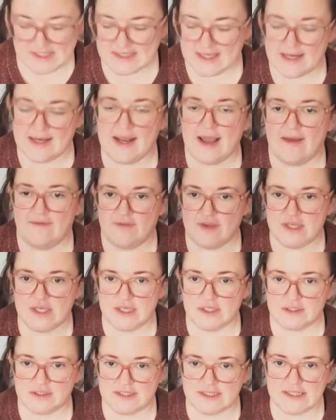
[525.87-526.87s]
and heavy
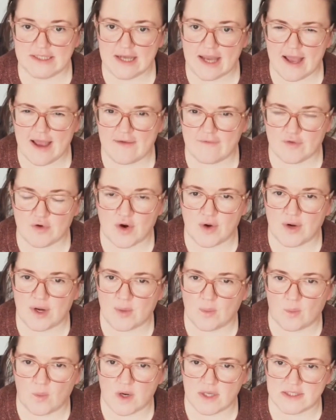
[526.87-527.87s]
yielding. I have grown
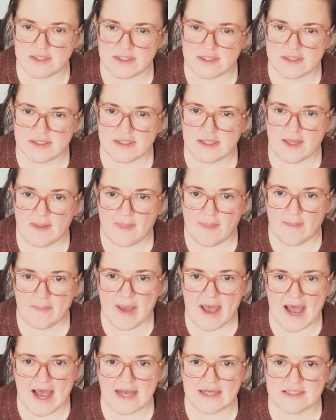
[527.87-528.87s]
it once in the
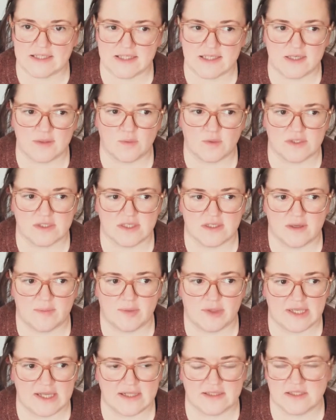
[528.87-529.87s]
past. It was a
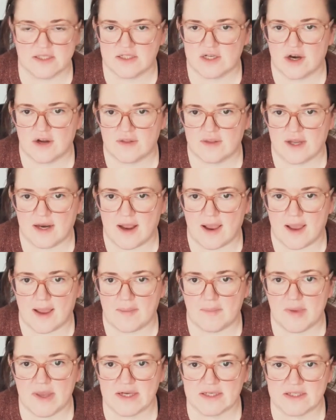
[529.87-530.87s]
plant start that I
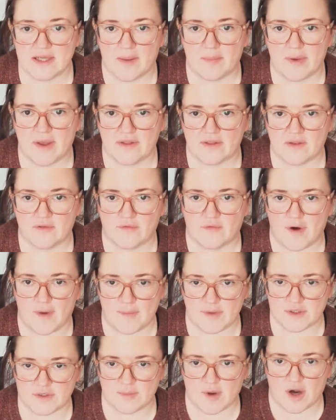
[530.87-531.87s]
picked up at the
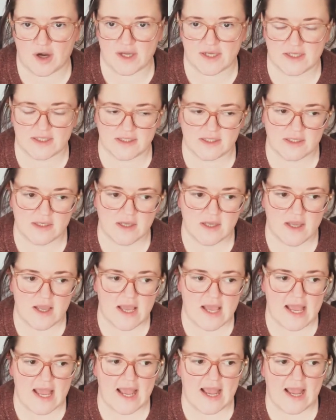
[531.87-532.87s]
farmer's market,
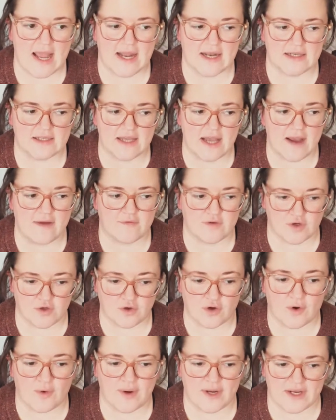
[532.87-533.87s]
and after
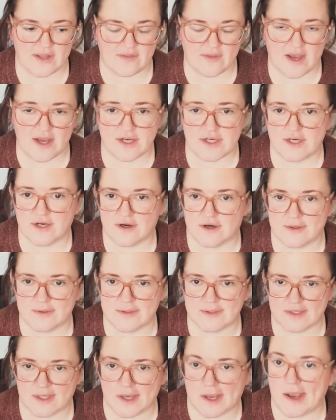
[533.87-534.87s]
growing it that year I
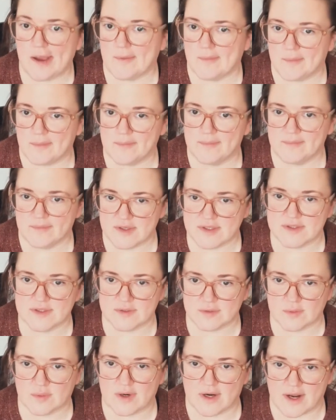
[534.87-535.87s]
was like, this
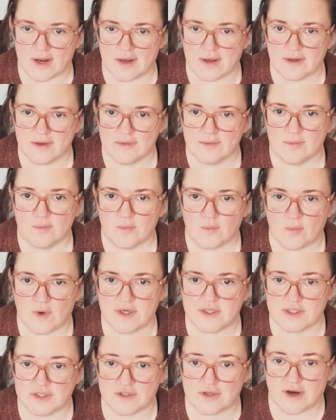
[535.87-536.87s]
is one I
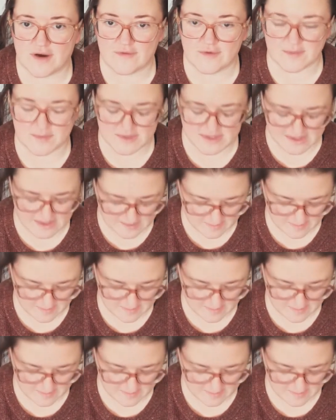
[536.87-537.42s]
want to try from seed